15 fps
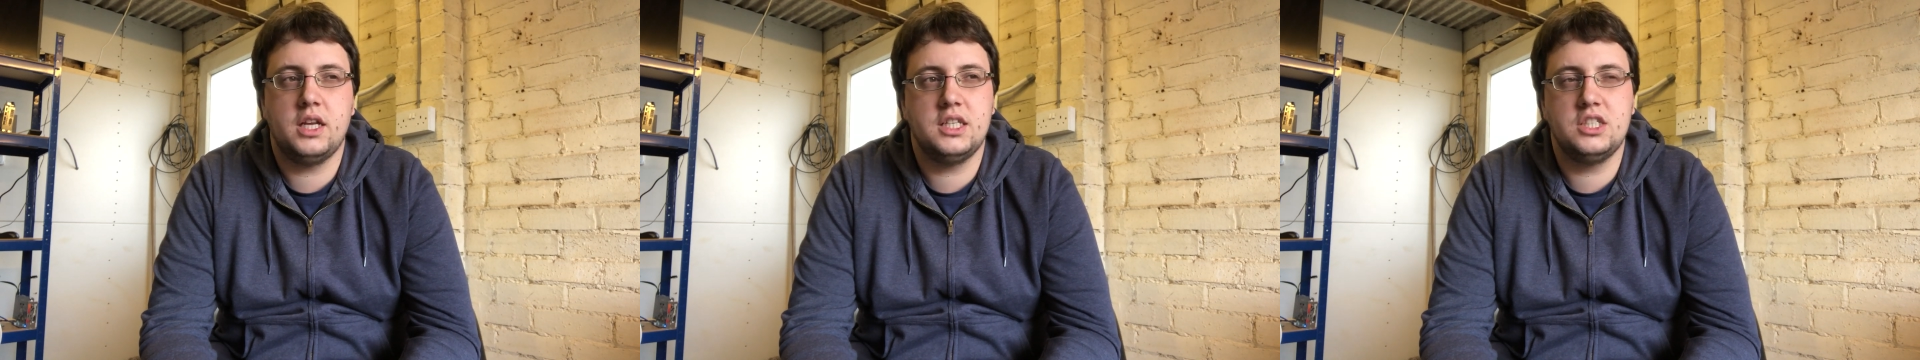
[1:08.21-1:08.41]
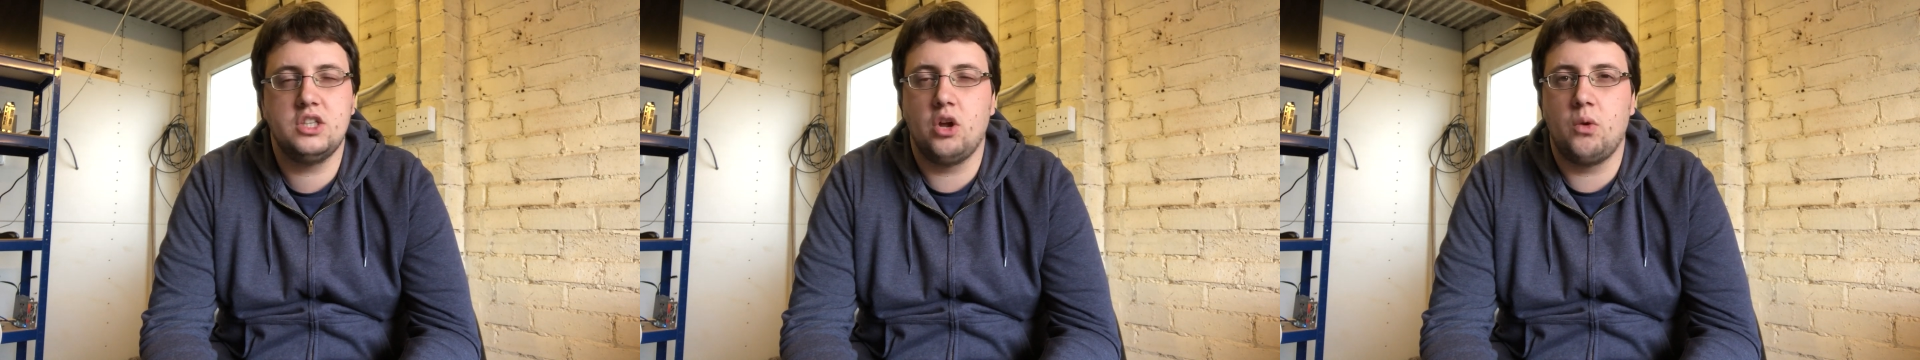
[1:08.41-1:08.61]

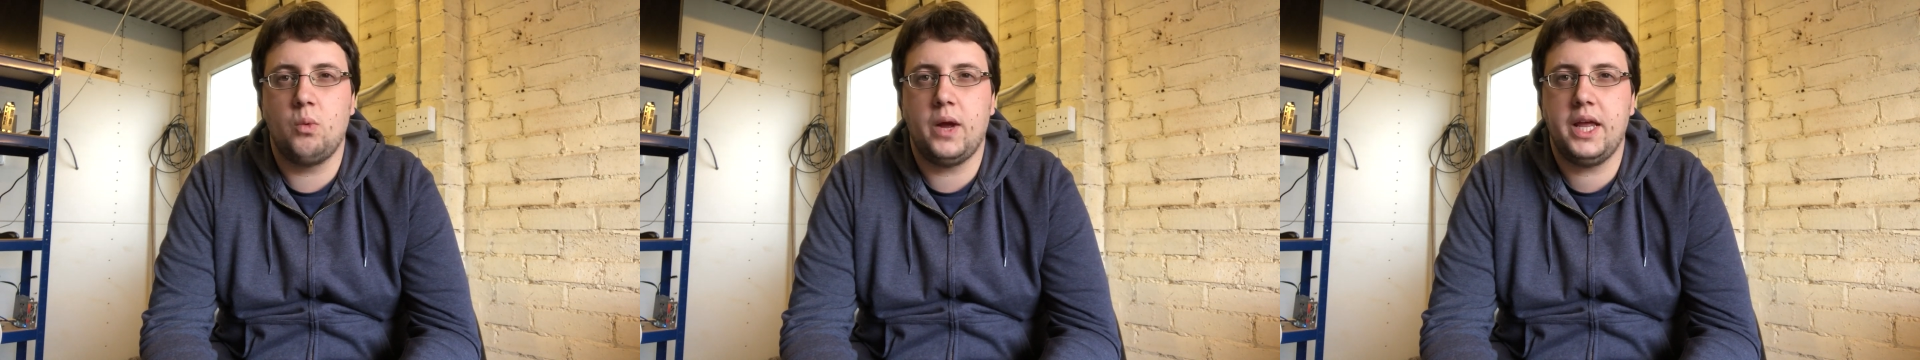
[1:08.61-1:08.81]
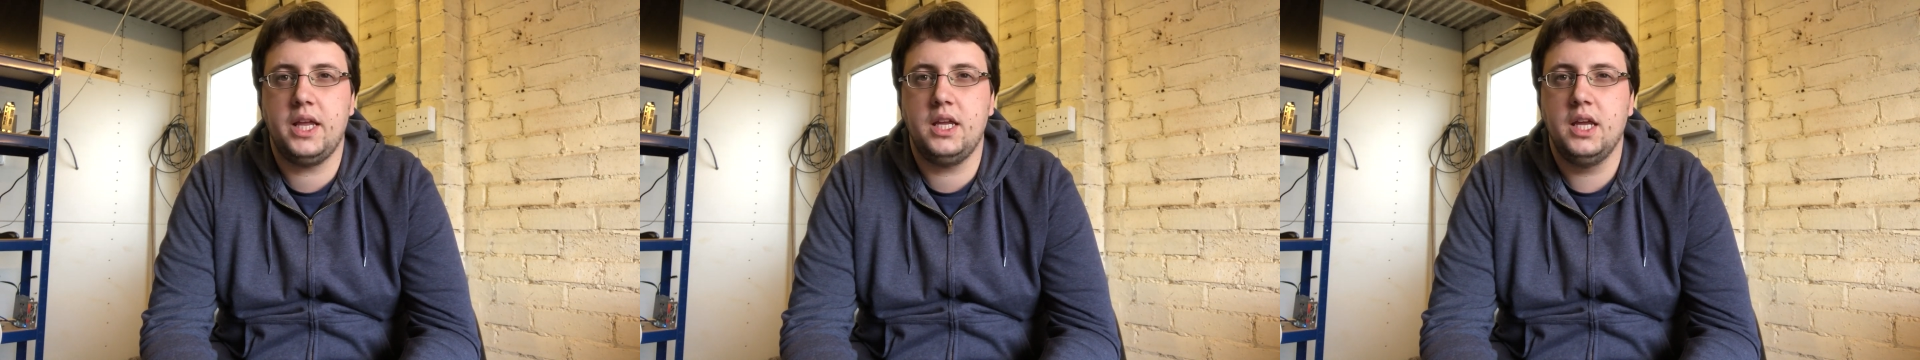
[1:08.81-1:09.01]
There's no
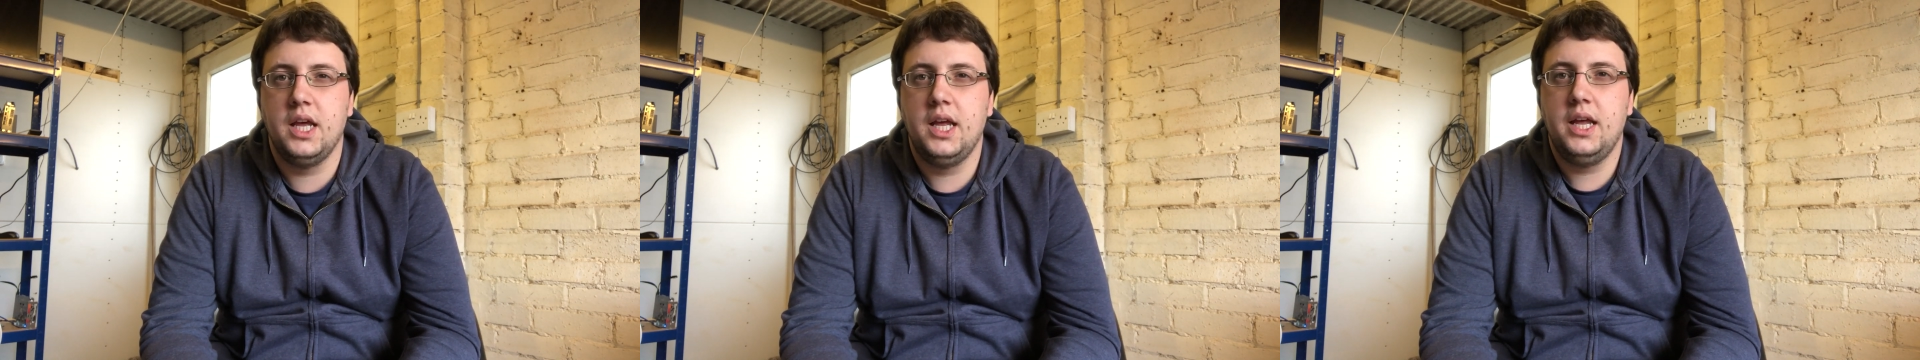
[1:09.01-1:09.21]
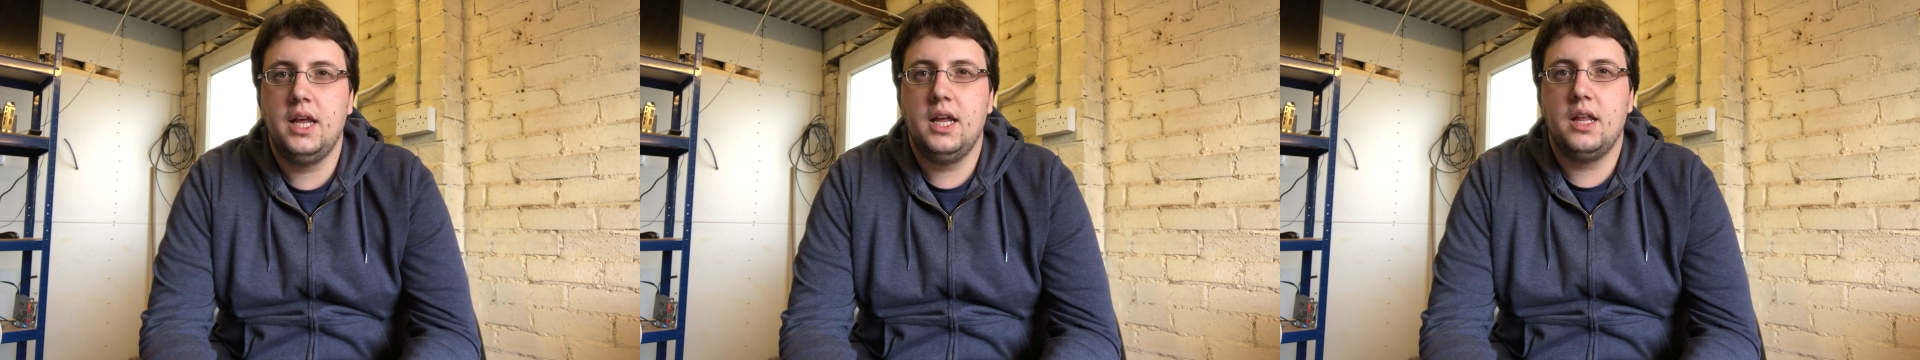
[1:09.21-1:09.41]
way
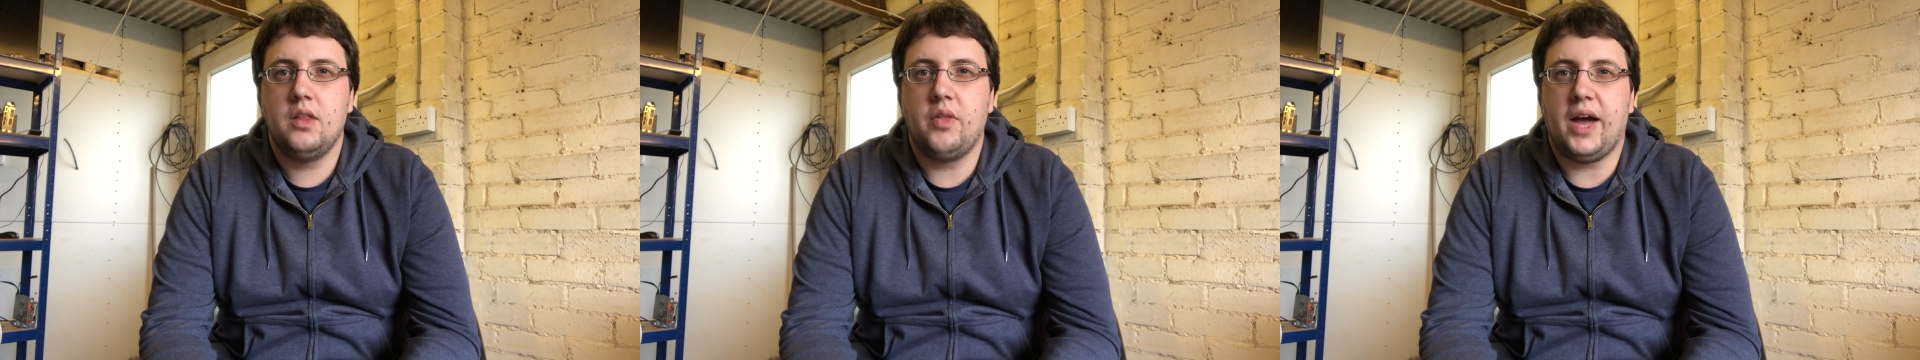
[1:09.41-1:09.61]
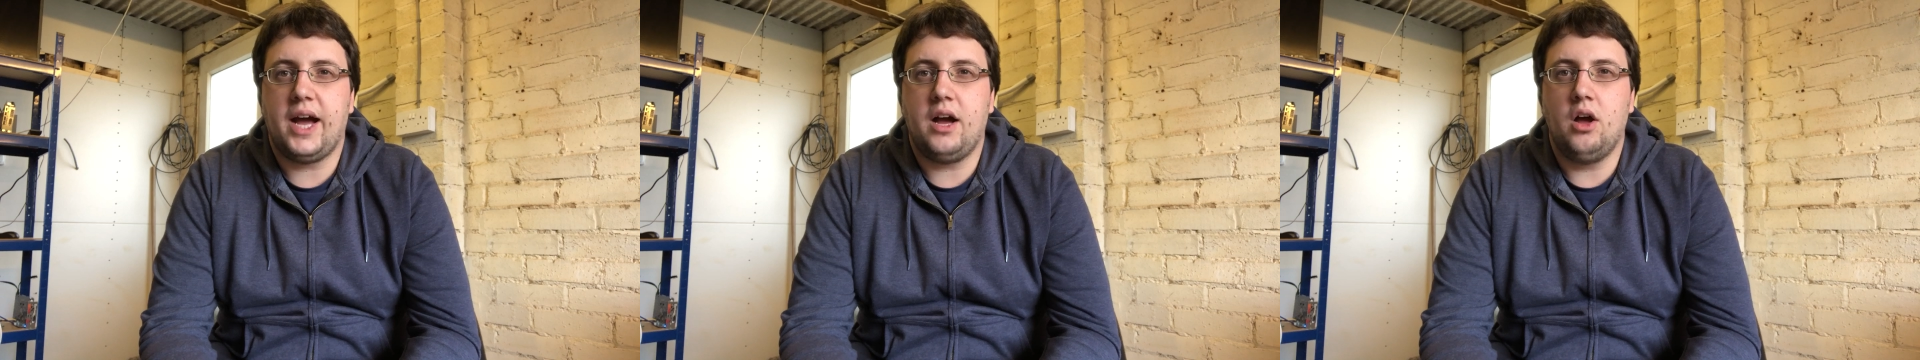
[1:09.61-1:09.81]

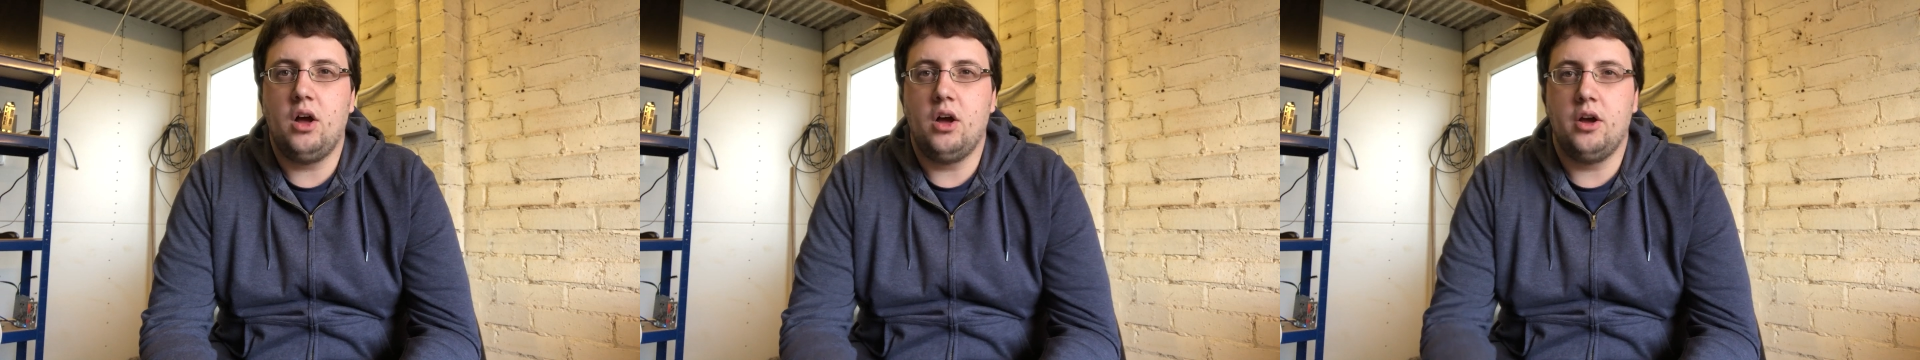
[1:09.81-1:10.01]
that